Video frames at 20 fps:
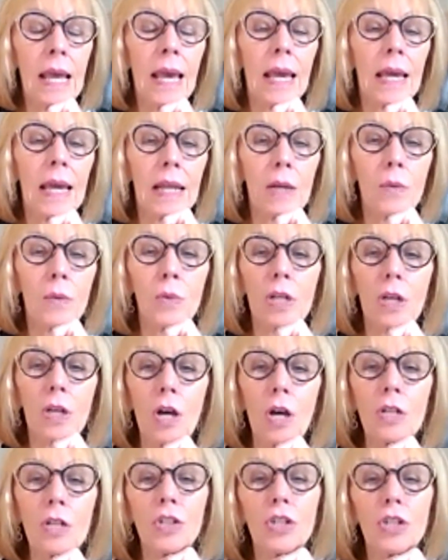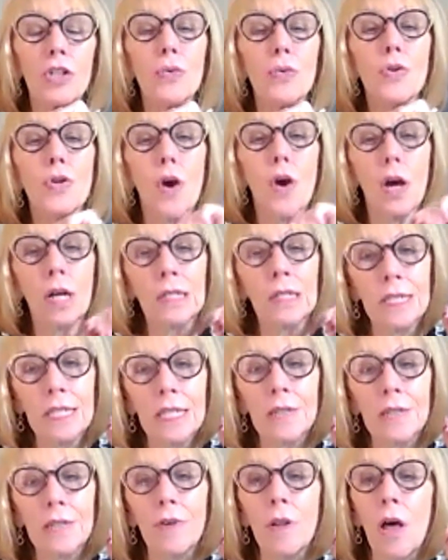And I would caution you not to
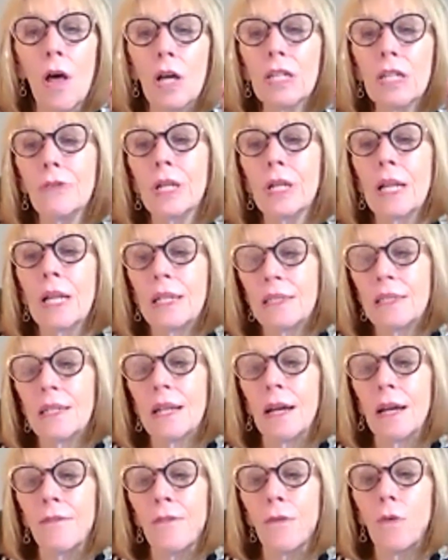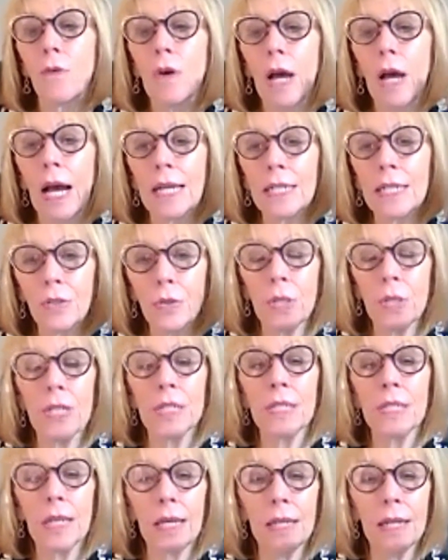give a laundry list of, I do
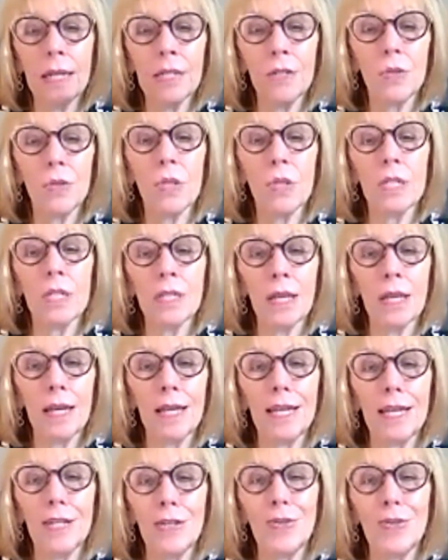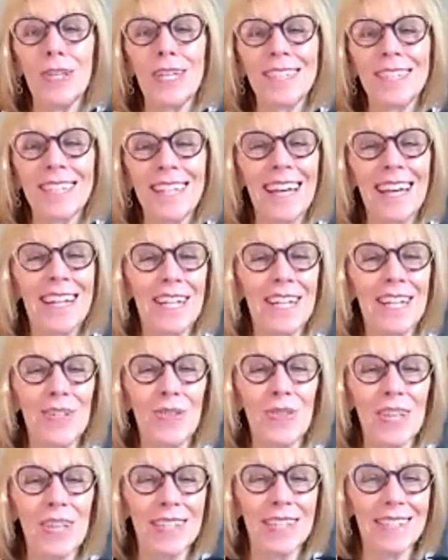this and I do this and I do this and I do
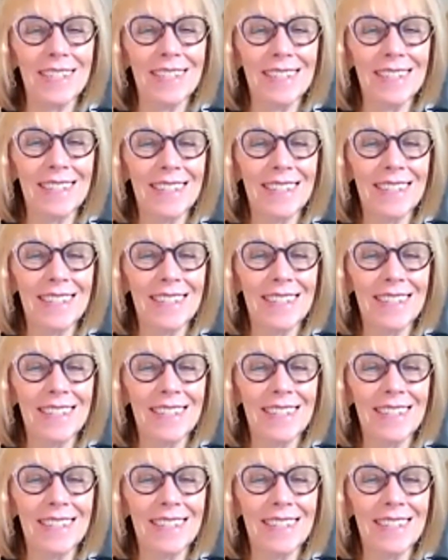this.